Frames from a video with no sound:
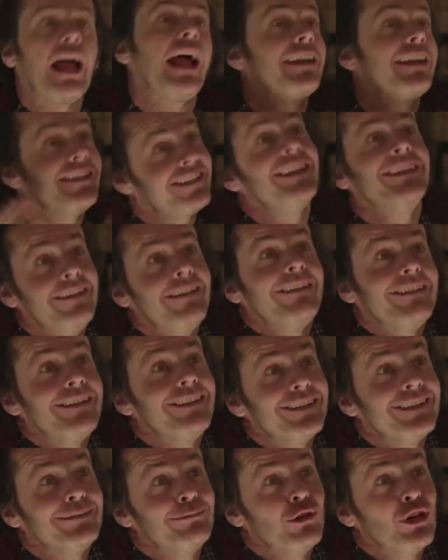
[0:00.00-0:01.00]
I did
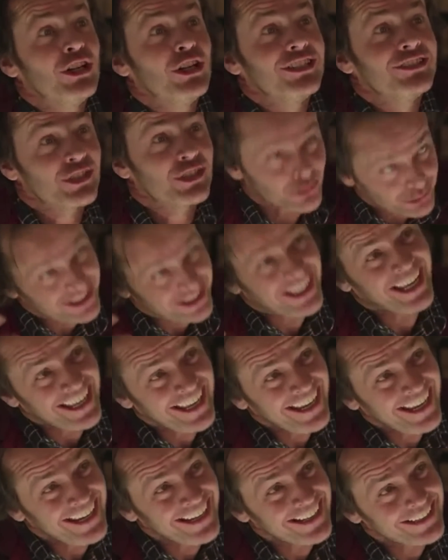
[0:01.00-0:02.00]
hurt him once,
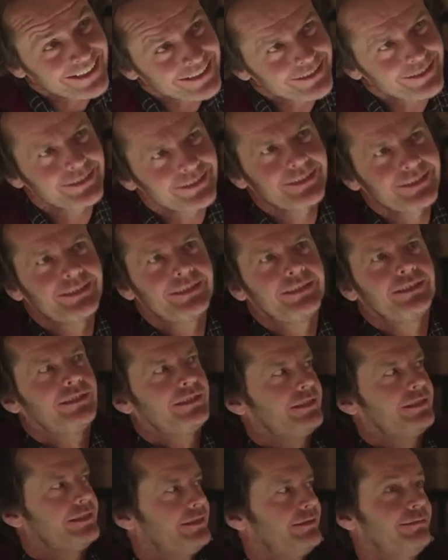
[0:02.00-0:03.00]
okay?
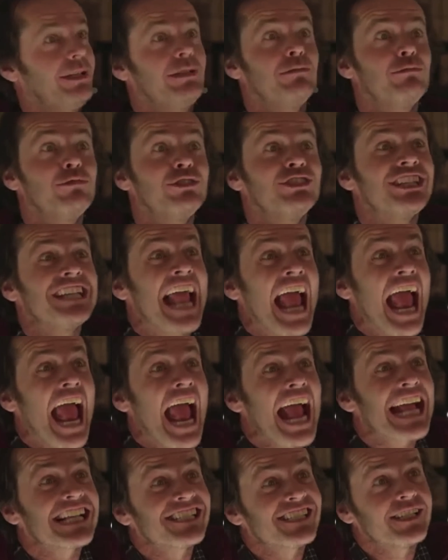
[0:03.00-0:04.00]
It was an
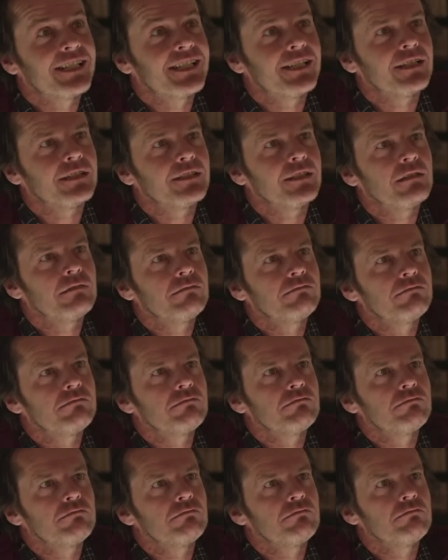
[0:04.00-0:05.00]
accident.
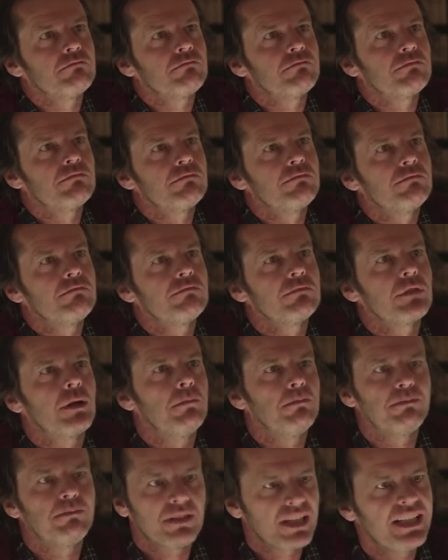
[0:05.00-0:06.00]

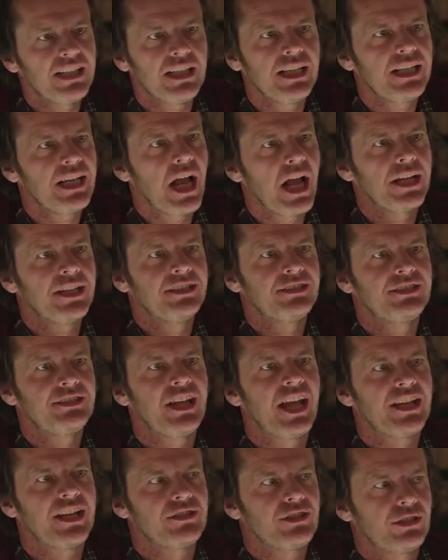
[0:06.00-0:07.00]
Completely
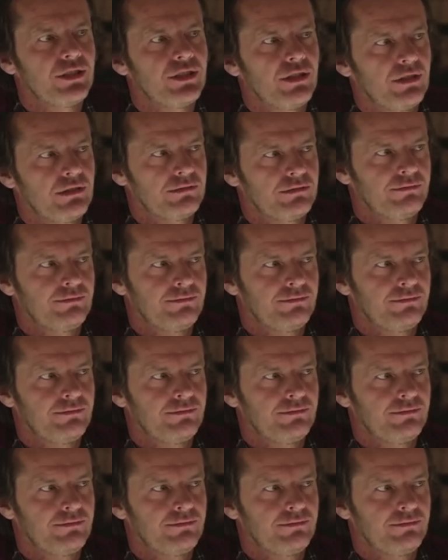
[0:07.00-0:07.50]
unintentional.